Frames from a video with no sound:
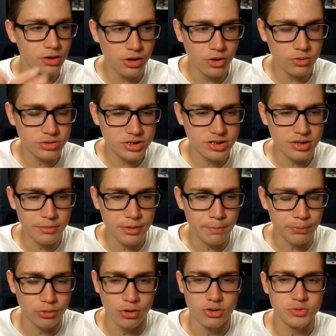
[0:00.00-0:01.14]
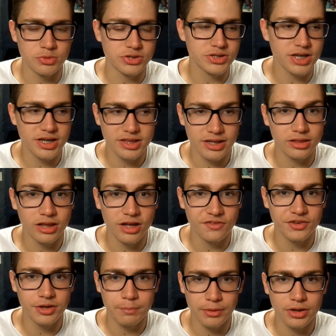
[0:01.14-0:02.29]
You know, some of the pros will say they love
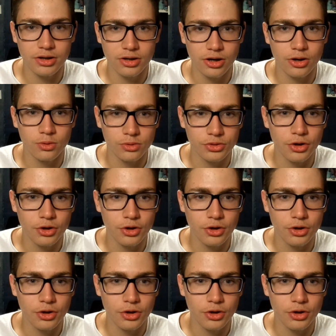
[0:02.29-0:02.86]
it, but you know,